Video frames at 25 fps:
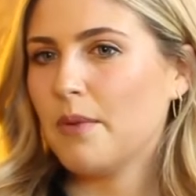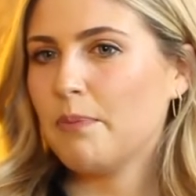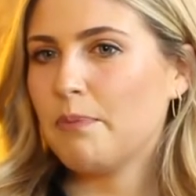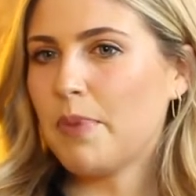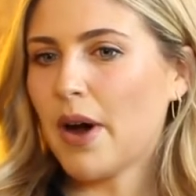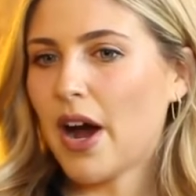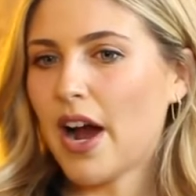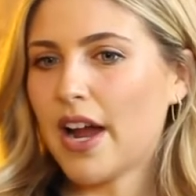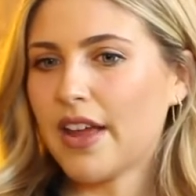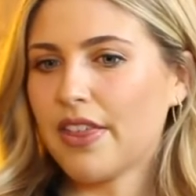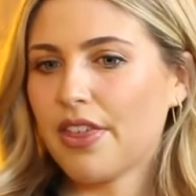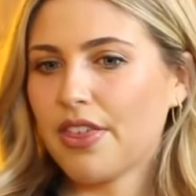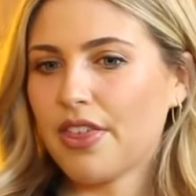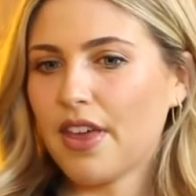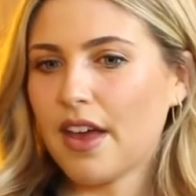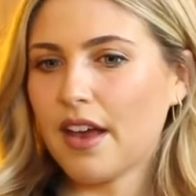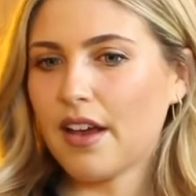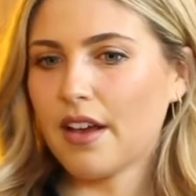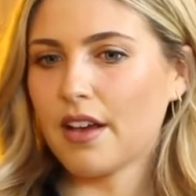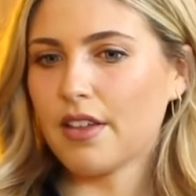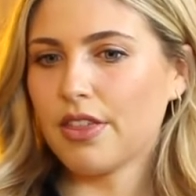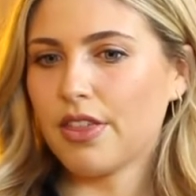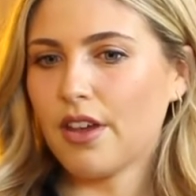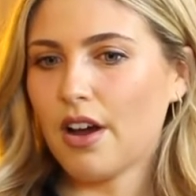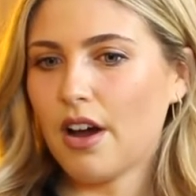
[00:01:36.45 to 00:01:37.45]
but I
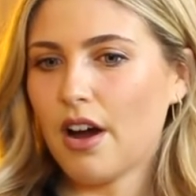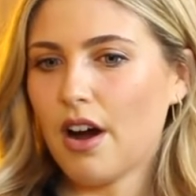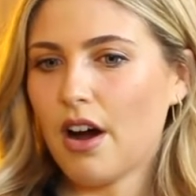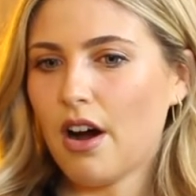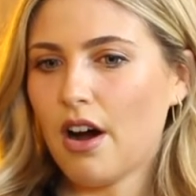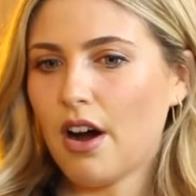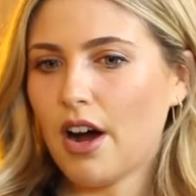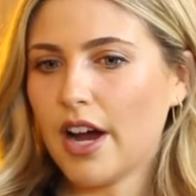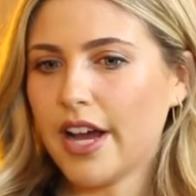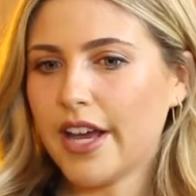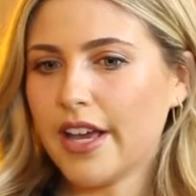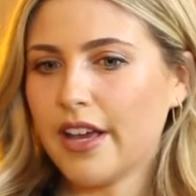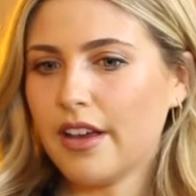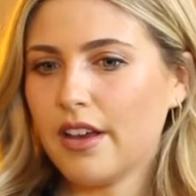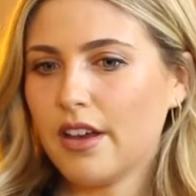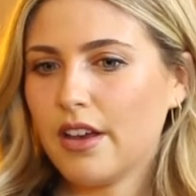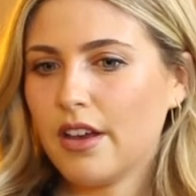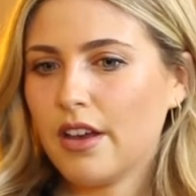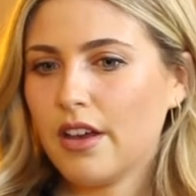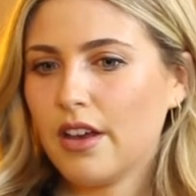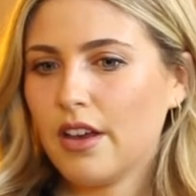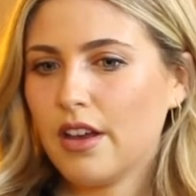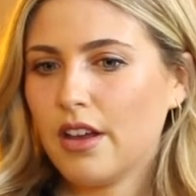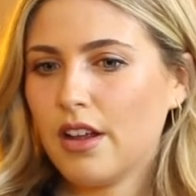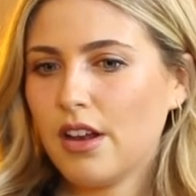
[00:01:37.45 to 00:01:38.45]
think that I
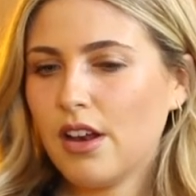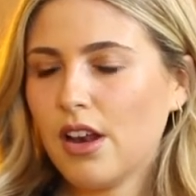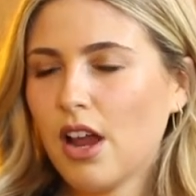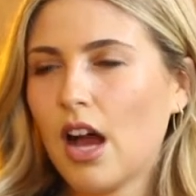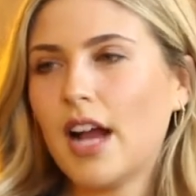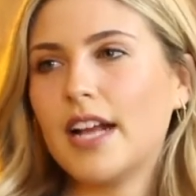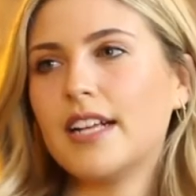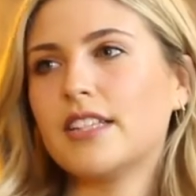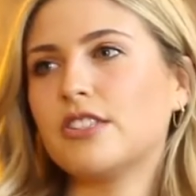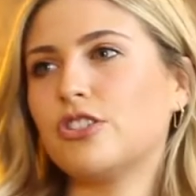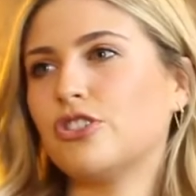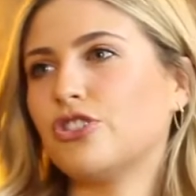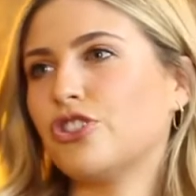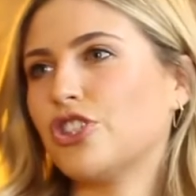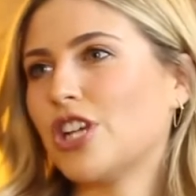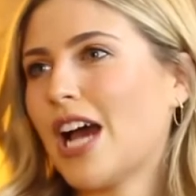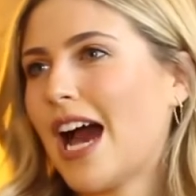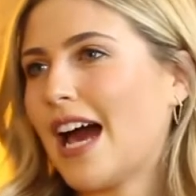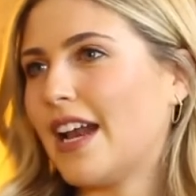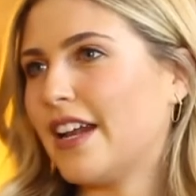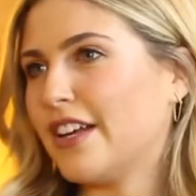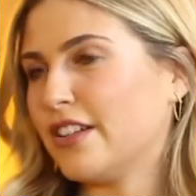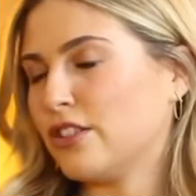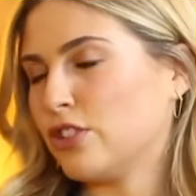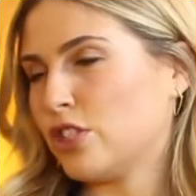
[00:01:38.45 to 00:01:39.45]
like to
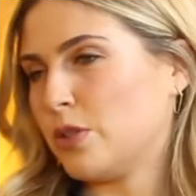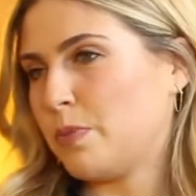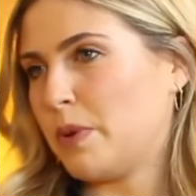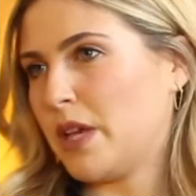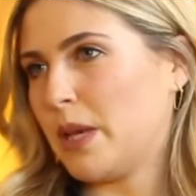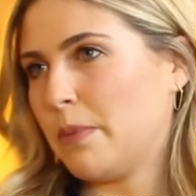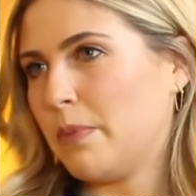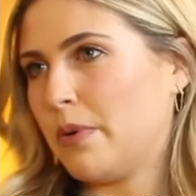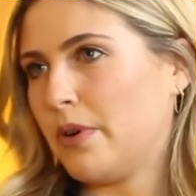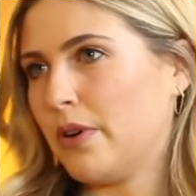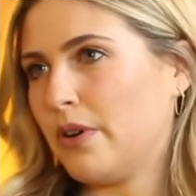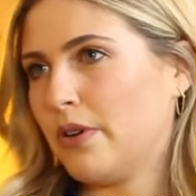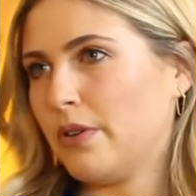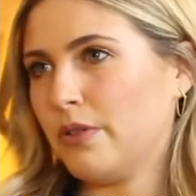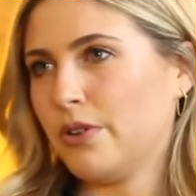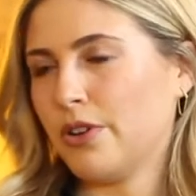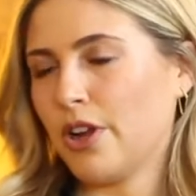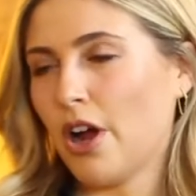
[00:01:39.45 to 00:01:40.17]
challenge people.